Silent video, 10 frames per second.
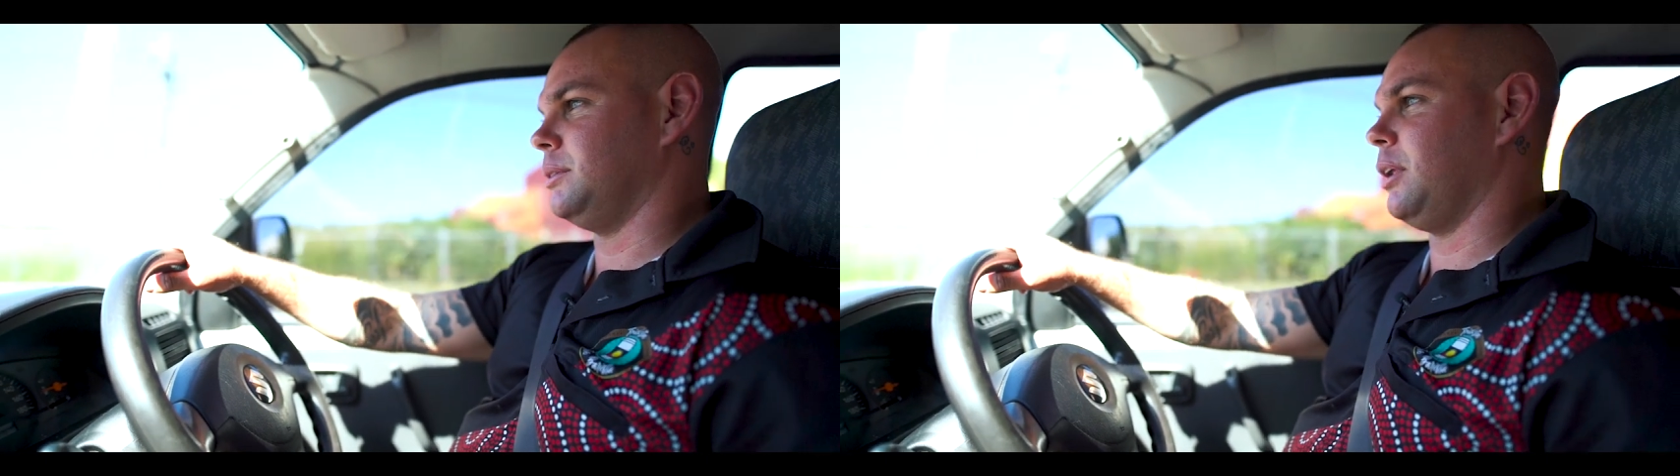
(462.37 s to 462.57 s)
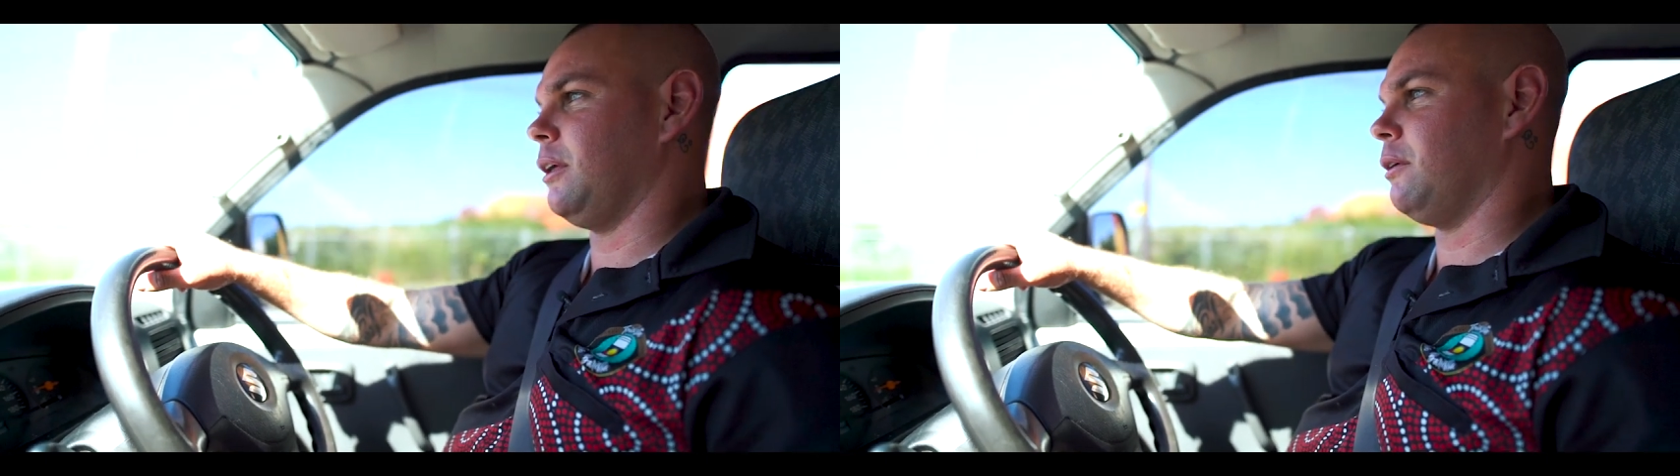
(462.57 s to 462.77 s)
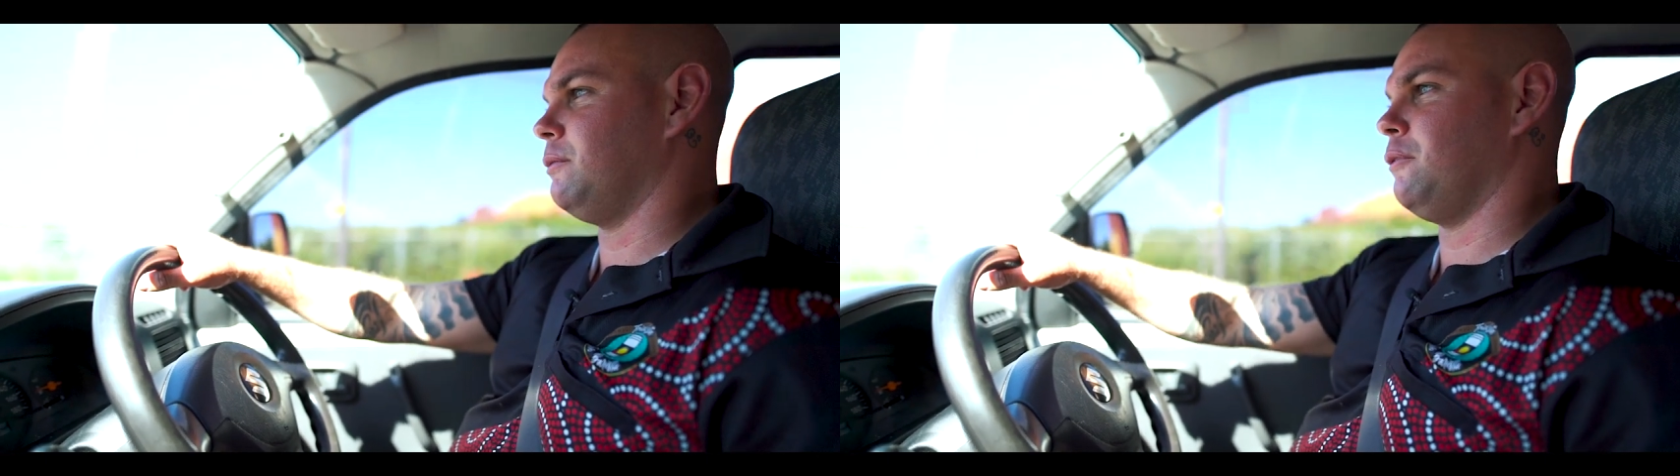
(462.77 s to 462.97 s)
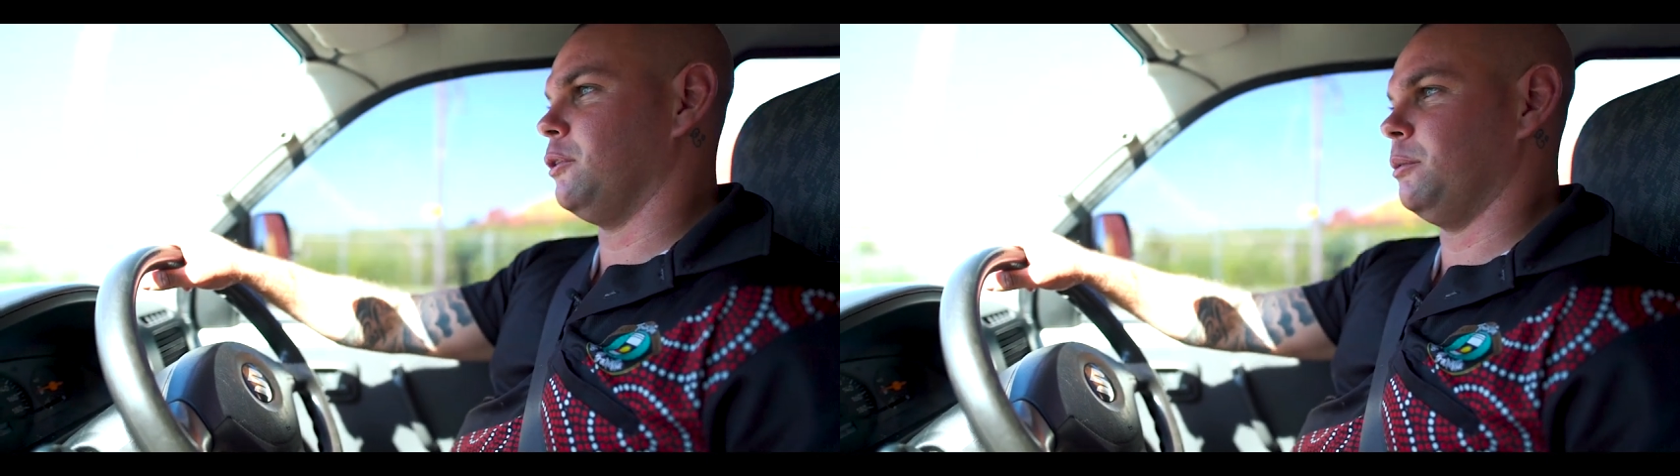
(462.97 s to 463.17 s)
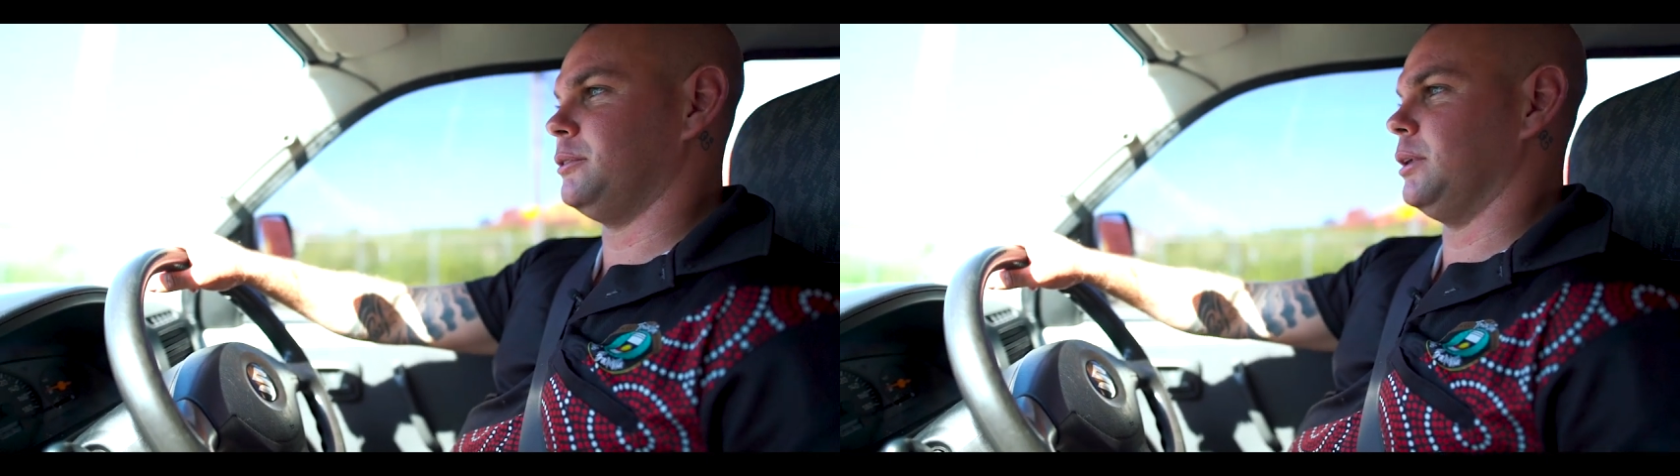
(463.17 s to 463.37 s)
You know, they'll
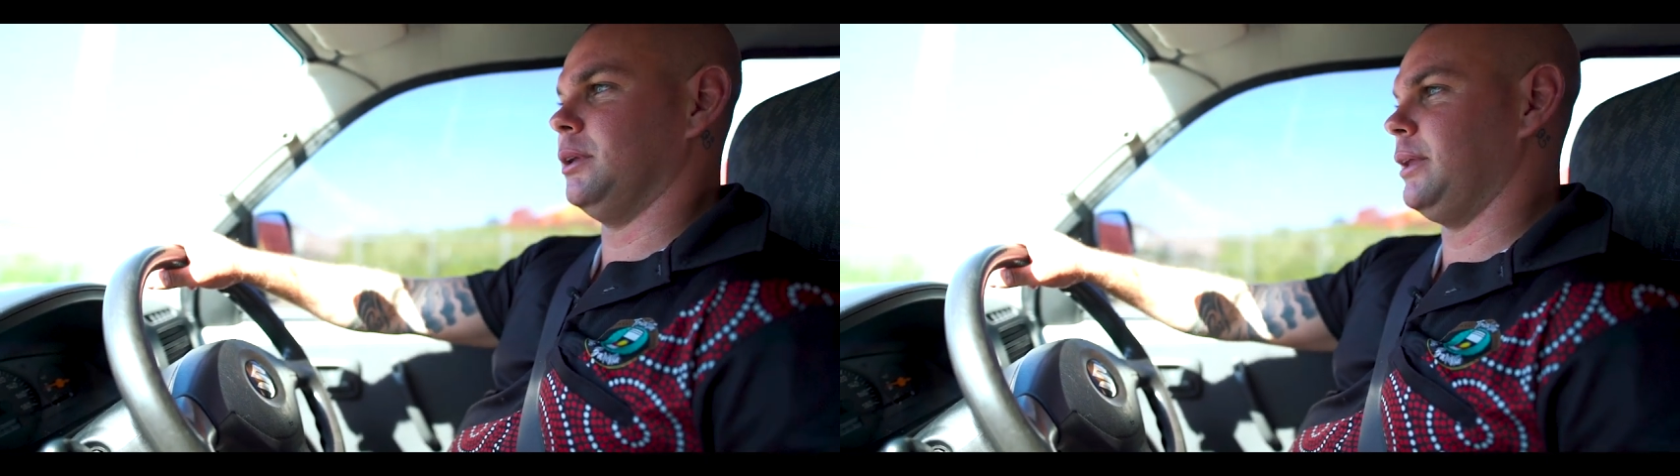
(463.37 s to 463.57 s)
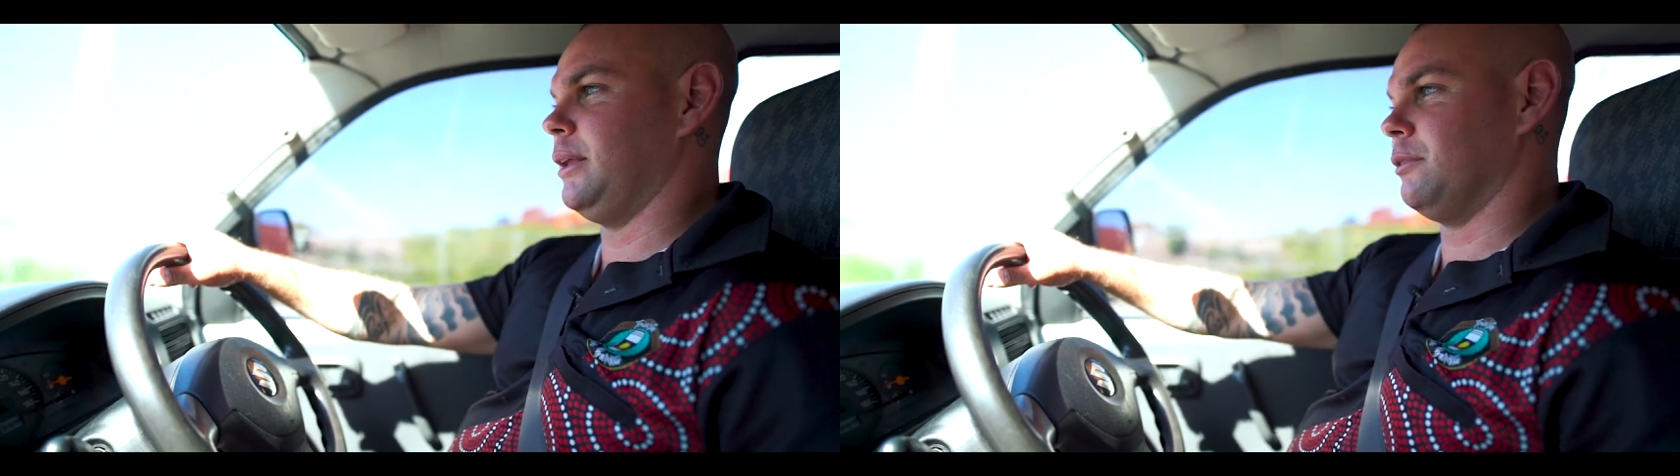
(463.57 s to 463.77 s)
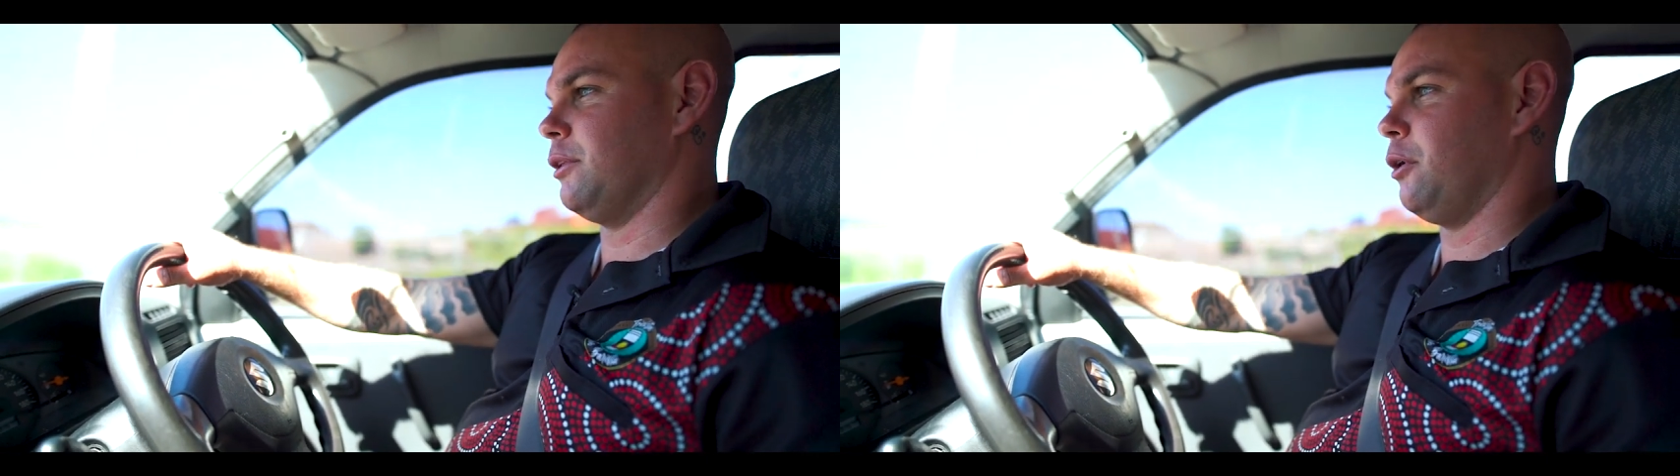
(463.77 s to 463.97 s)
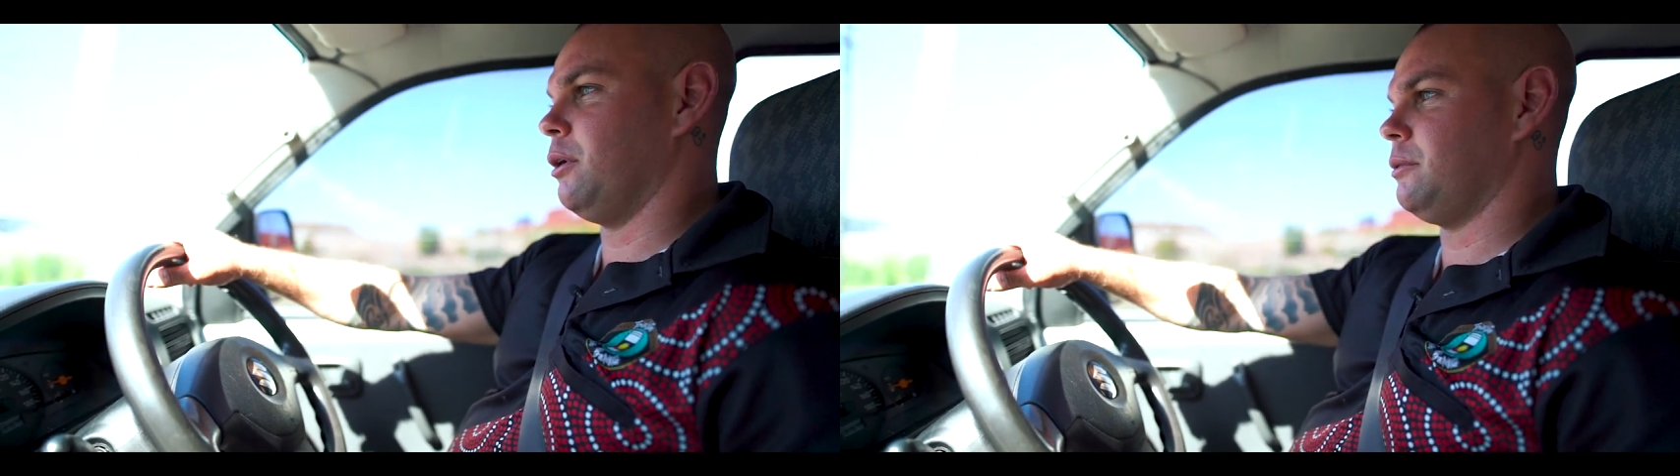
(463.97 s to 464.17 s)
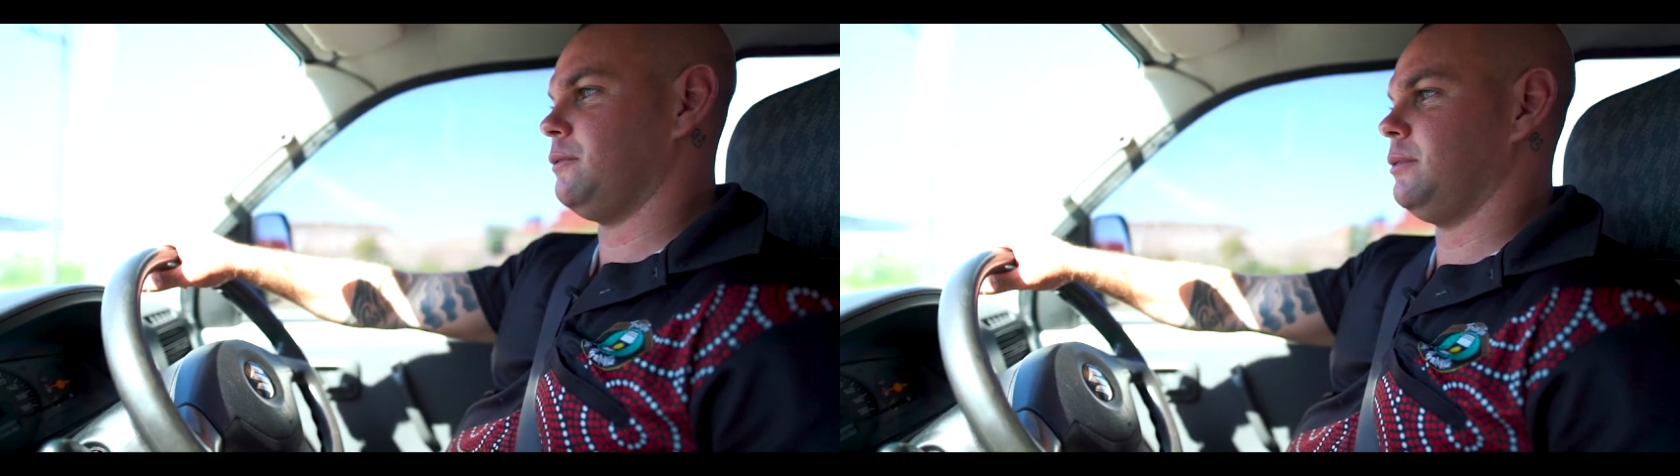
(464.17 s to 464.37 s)
follow them to the end of the earth.